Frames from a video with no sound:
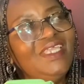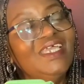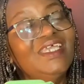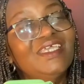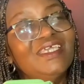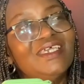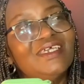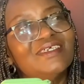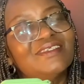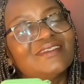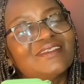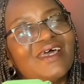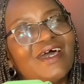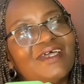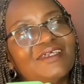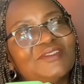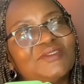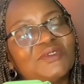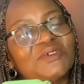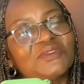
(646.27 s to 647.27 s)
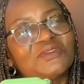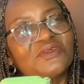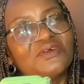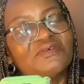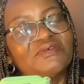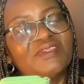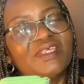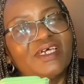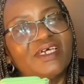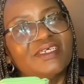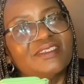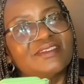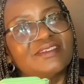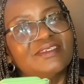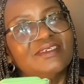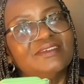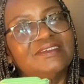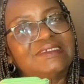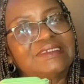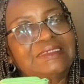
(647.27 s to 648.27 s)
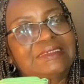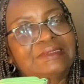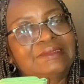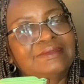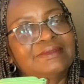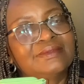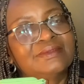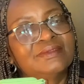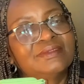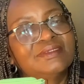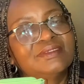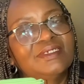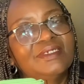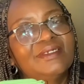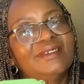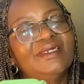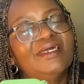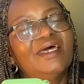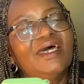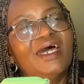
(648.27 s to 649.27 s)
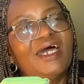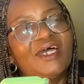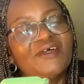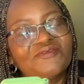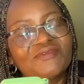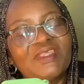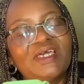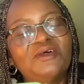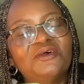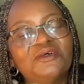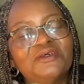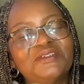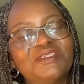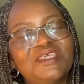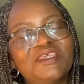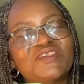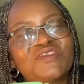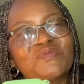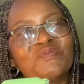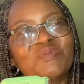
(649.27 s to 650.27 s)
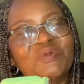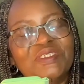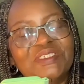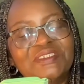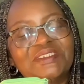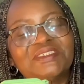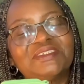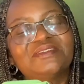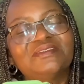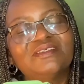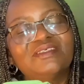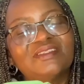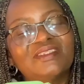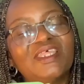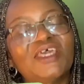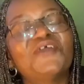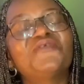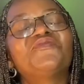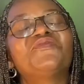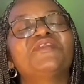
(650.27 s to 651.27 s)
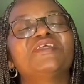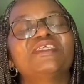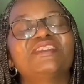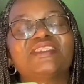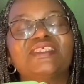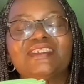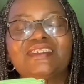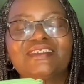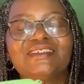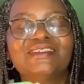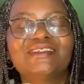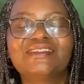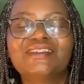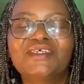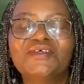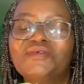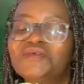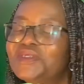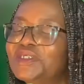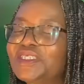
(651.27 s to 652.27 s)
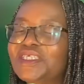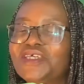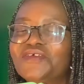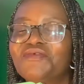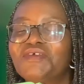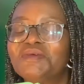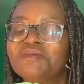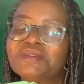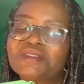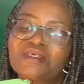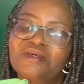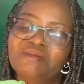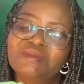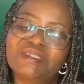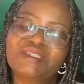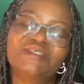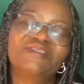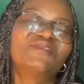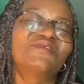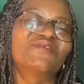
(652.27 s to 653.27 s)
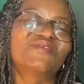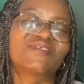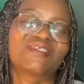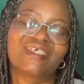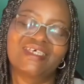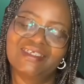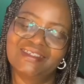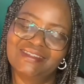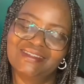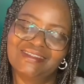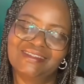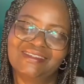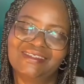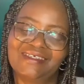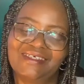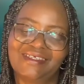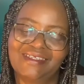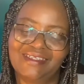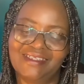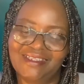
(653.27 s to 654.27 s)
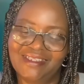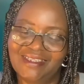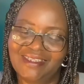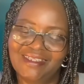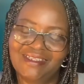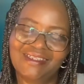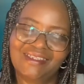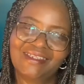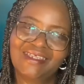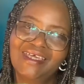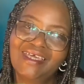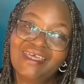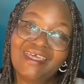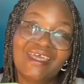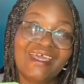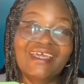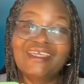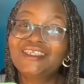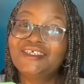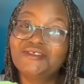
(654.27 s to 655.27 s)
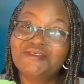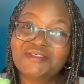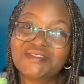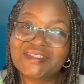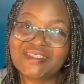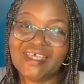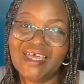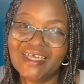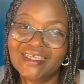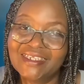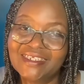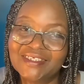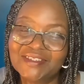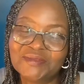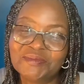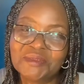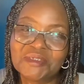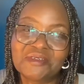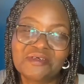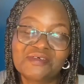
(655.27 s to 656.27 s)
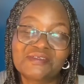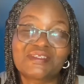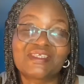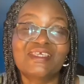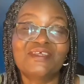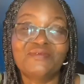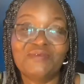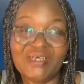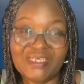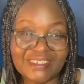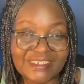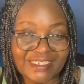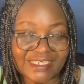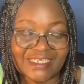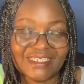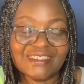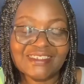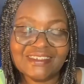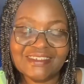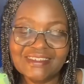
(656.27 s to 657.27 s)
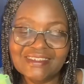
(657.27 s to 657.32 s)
Yes, I thought of that. I said, after all this speech, definitely they will give him something to sign. And he will sign it because he went there.